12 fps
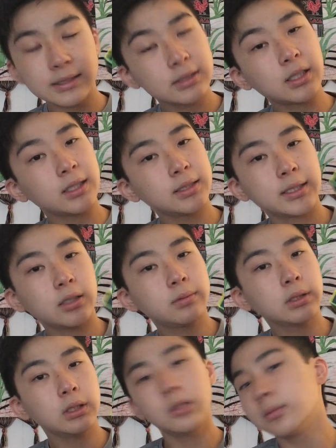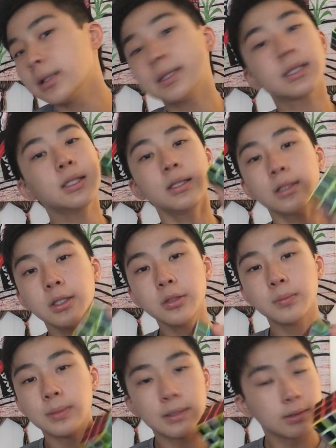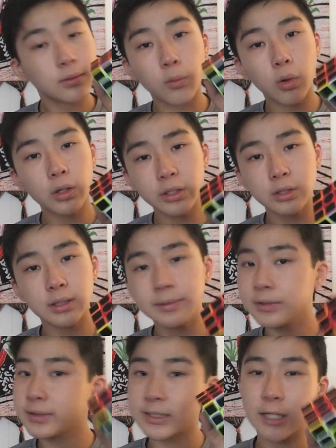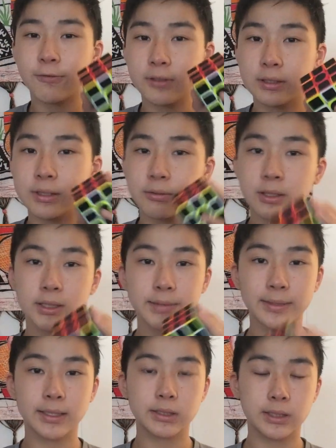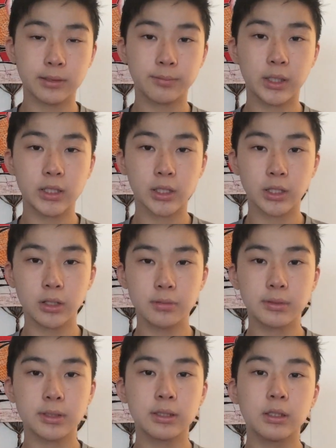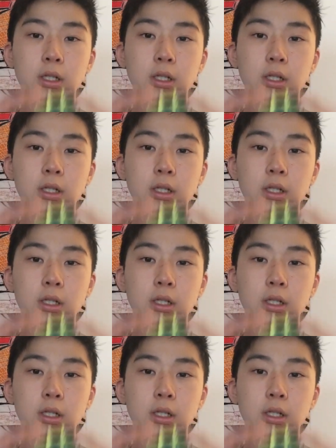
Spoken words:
is not a terrible cube, it's a good cube. The Warrior W is definitely one of the best budget cubes.